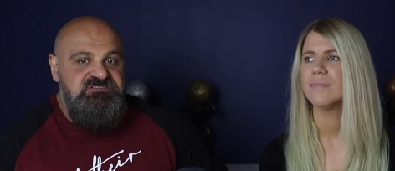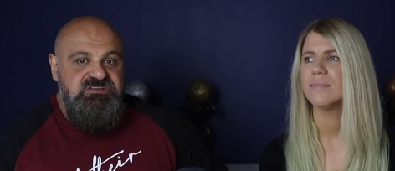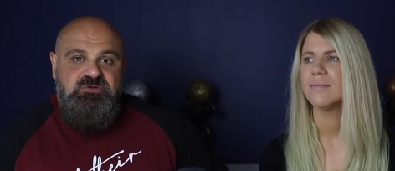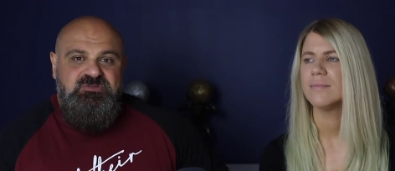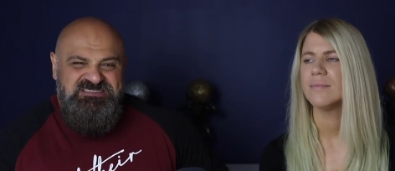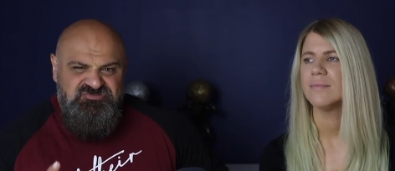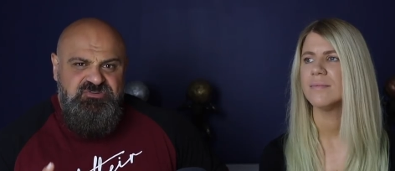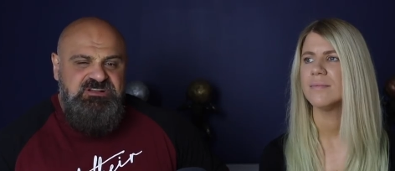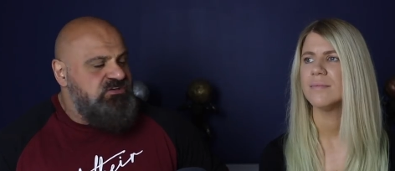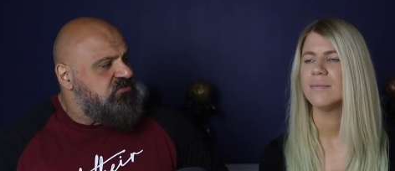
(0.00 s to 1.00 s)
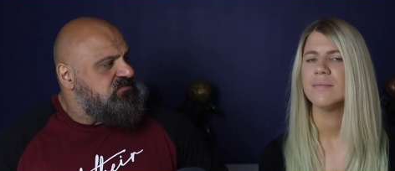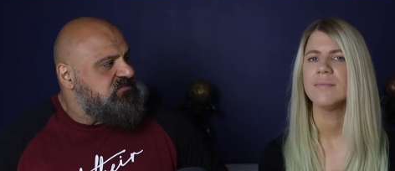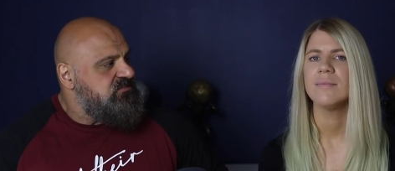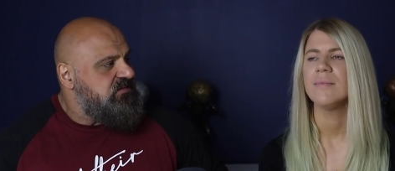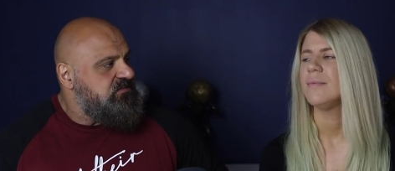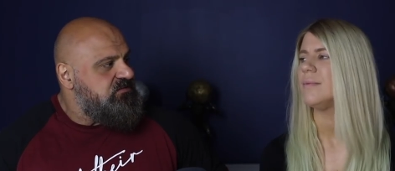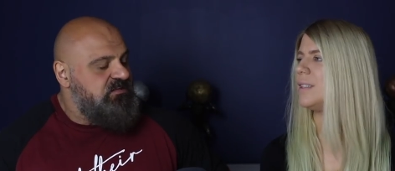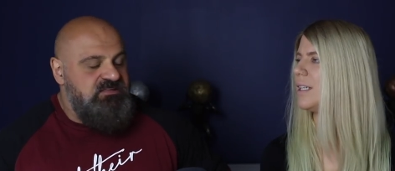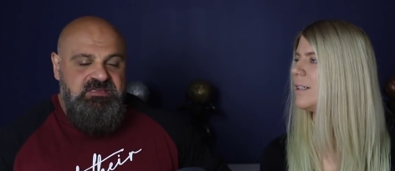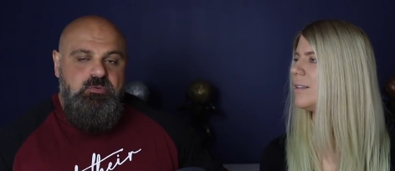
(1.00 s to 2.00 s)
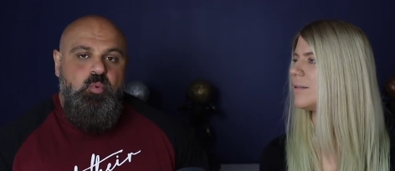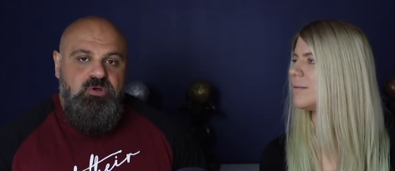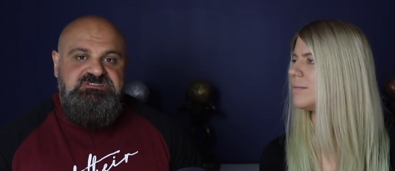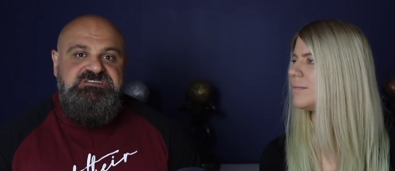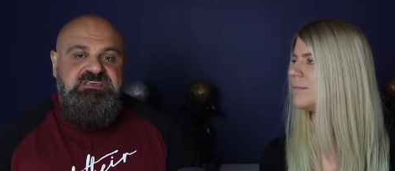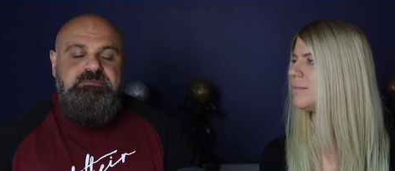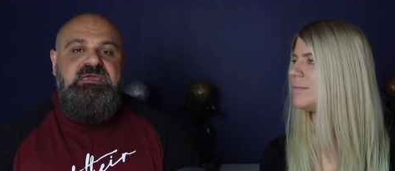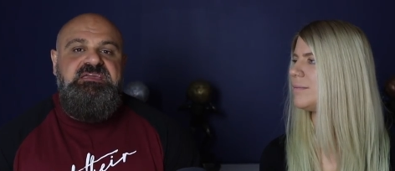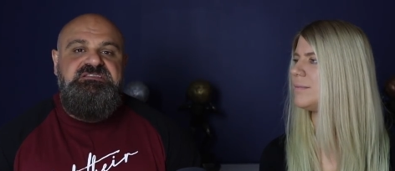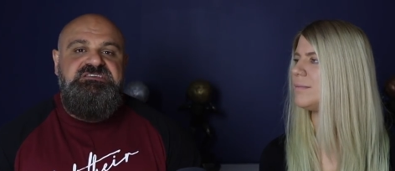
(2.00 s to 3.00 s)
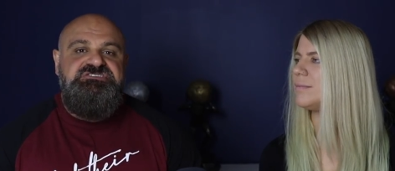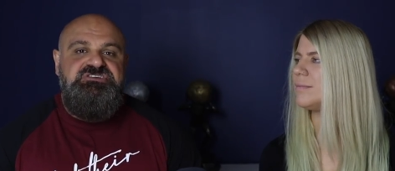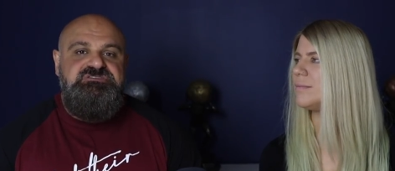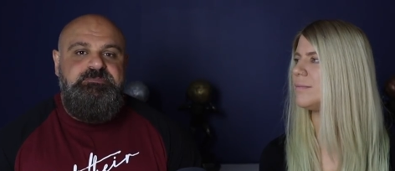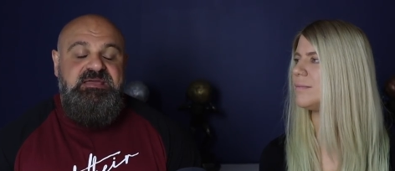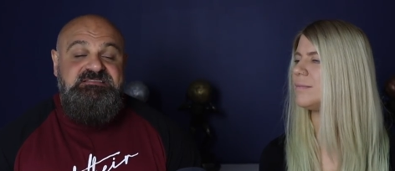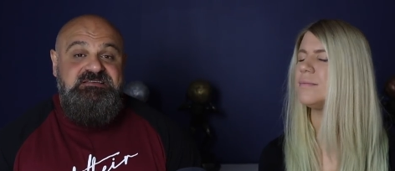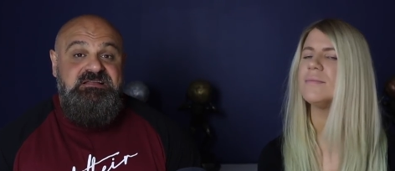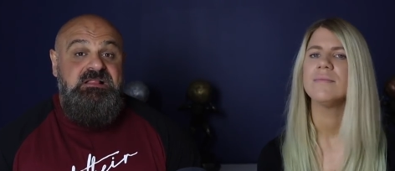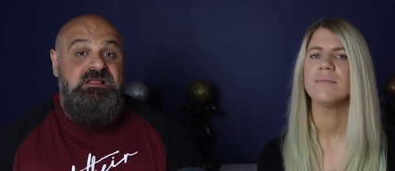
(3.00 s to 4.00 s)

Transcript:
Speaker 1: So it's really good to see that they, they want to keep making these shows better.